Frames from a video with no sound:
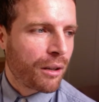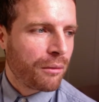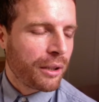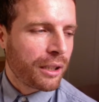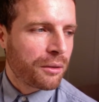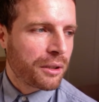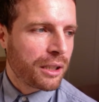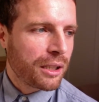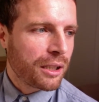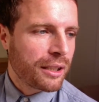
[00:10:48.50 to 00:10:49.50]
what they call
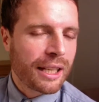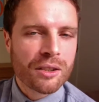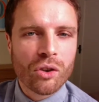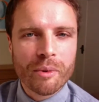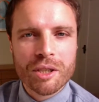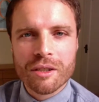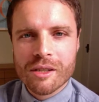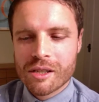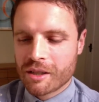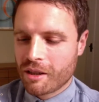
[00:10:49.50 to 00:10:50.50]
the escort missions.